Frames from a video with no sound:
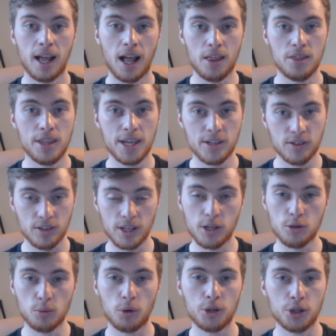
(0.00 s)
and this
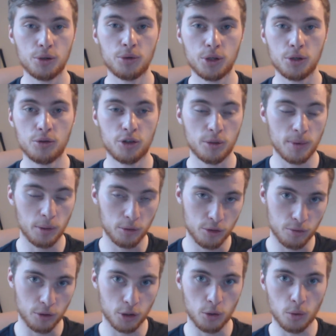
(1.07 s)
is what you use to be able
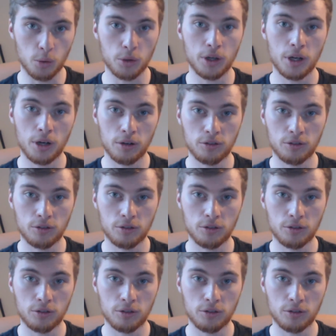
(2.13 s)
to record